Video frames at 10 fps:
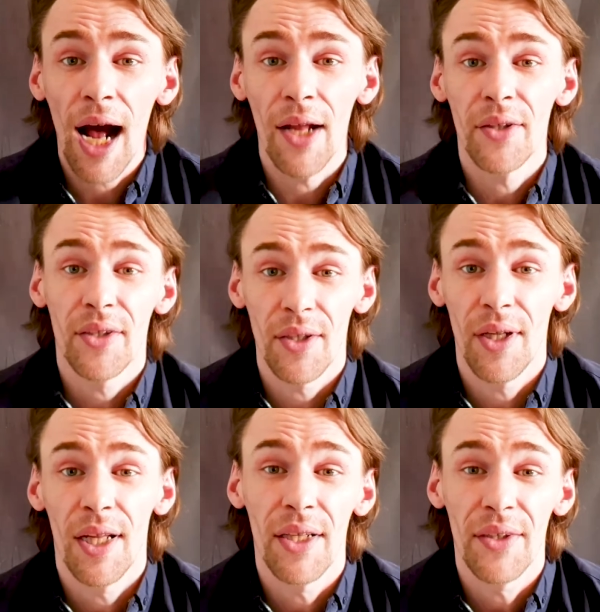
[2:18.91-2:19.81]

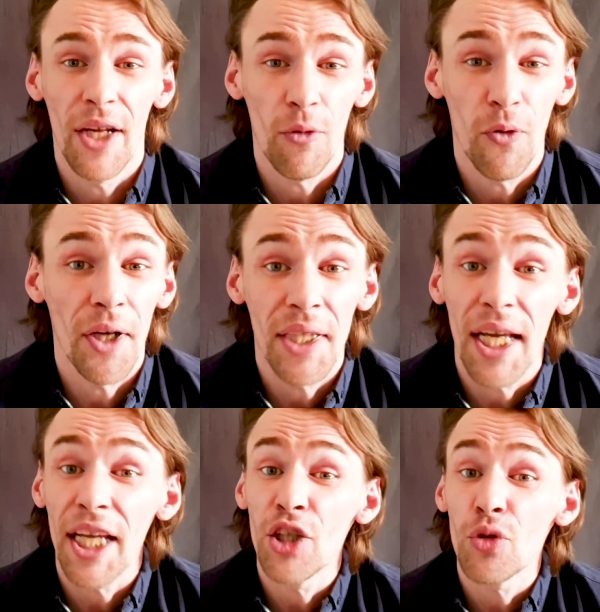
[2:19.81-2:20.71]
and they'll
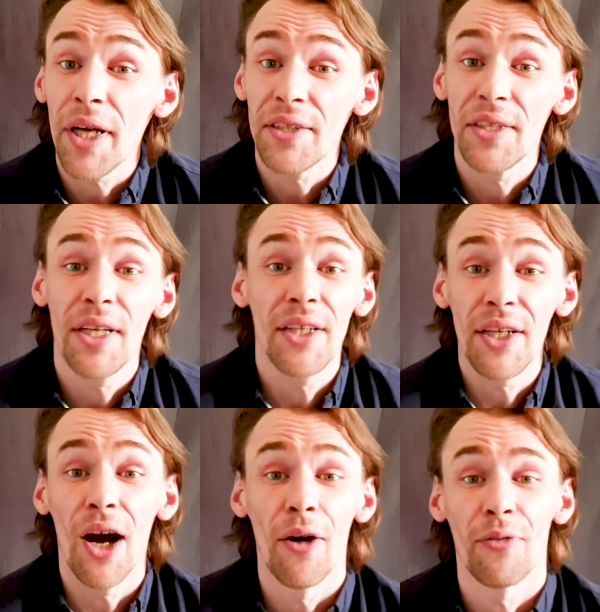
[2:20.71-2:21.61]
find it interesting
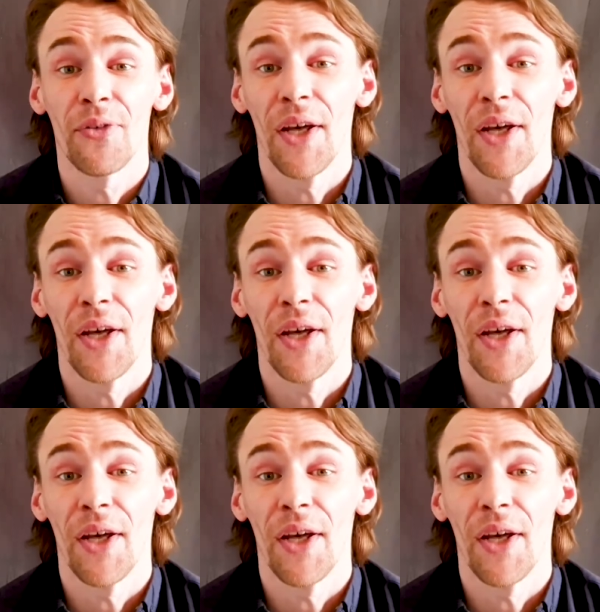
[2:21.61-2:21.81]
enough